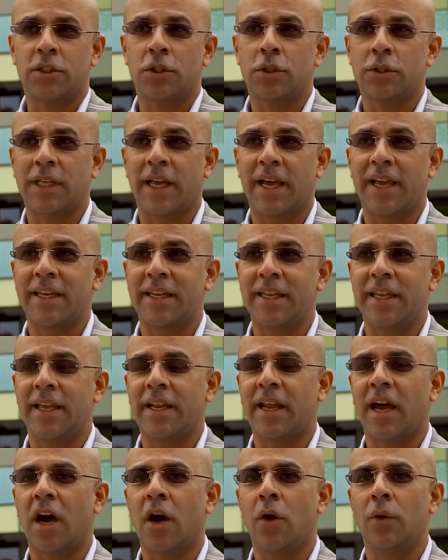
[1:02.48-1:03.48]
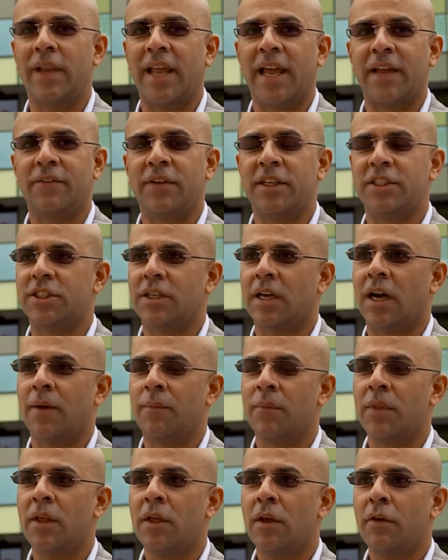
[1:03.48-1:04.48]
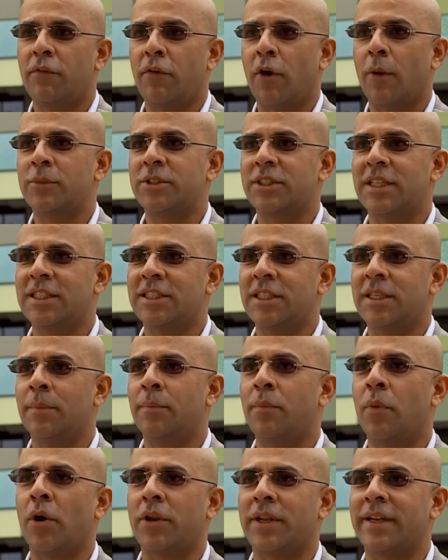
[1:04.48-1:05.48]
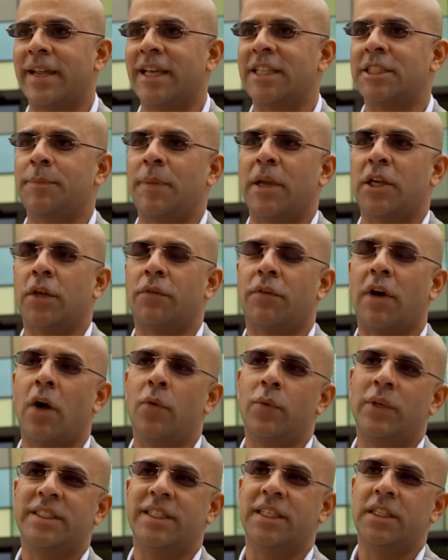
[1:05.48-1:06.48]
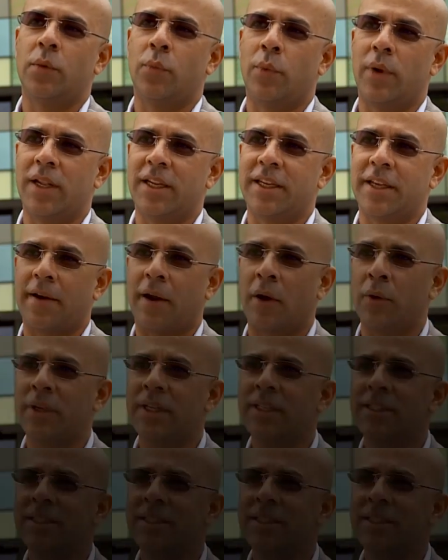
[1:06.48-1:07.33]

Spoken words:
in society and how language forms such an important aspect of how we see the world around